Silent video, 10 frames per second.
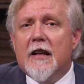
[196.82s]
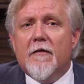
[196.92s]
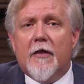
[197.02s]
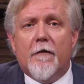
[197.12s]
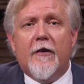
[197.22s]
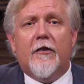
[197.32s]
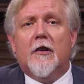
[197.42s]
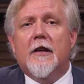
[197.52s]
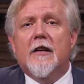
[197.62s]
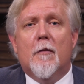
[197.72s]
leave the
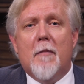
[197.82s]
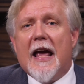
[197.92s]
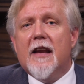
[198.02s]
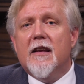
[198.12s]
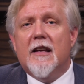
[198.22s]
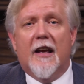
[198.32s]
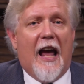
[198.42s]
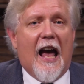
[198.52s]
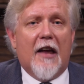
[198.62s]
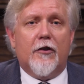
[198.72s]
physically demanding
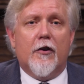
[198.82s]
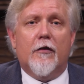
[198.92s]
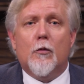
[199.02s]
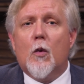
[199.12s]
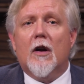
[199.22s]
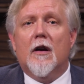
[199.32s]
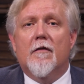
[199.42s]
and hazardous work